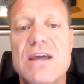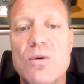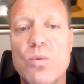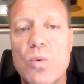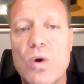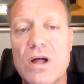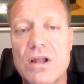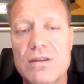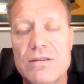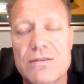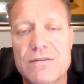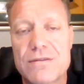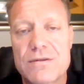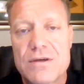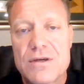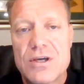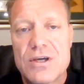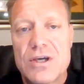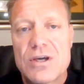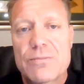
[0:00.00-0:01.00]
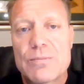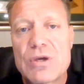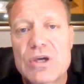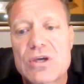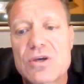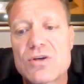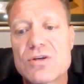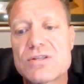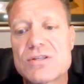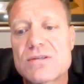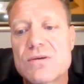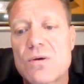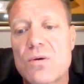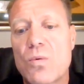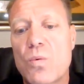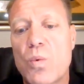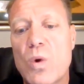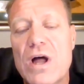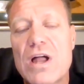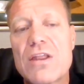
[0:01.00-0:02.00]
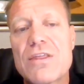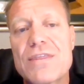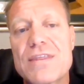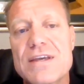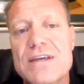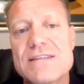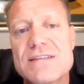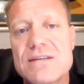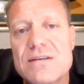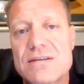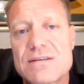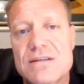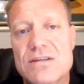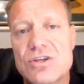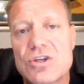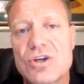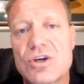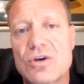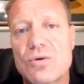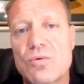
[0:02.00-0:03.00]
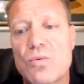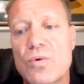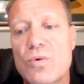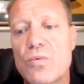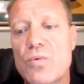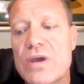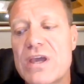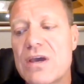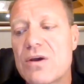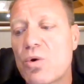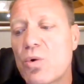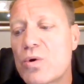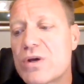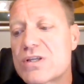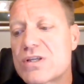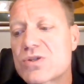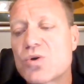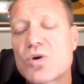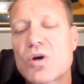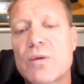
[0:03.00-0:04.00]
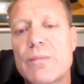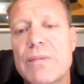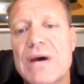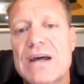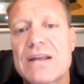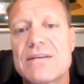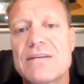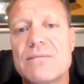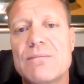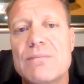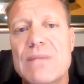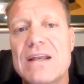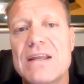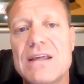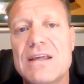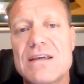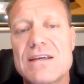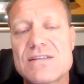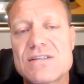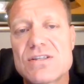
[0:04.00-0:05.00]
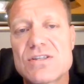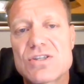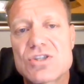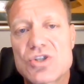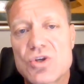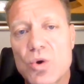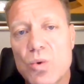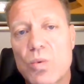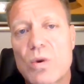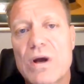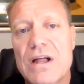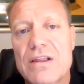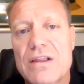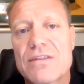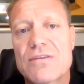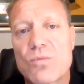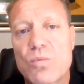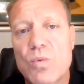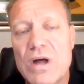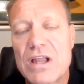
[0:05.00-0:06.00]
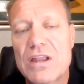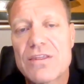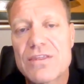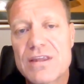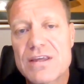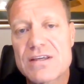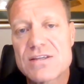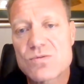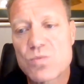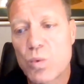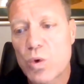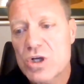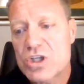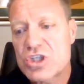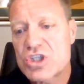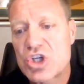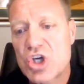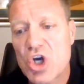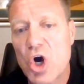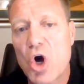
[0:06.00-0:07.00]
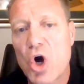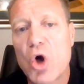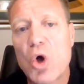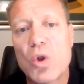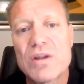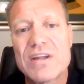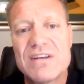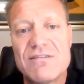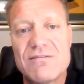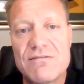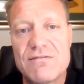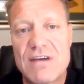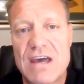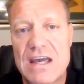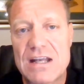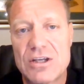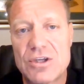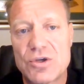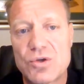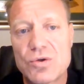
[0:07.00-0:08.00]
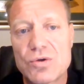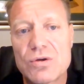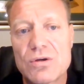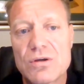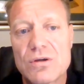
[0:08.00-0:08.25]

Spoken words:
their wealth, because wealth isn't, you know, we always talk about money isn't your wealth. Wealth is what you hold in value,